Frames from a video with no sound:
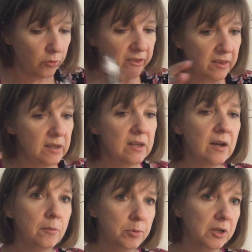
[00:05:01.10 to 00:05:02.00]
see
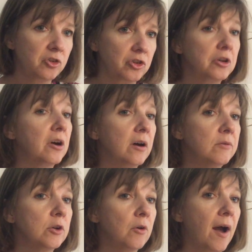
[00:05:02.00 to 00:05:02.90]
a picture of
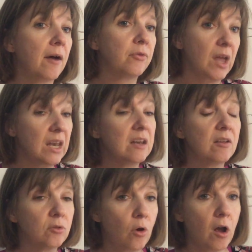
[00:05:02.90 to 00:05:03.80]
a graph and it
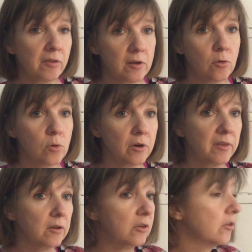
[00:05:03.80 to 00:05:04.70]
is crossing a
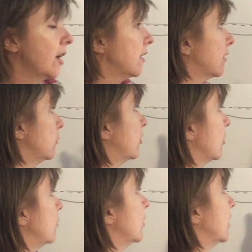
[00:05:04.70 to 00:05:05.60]
horizontal asymptote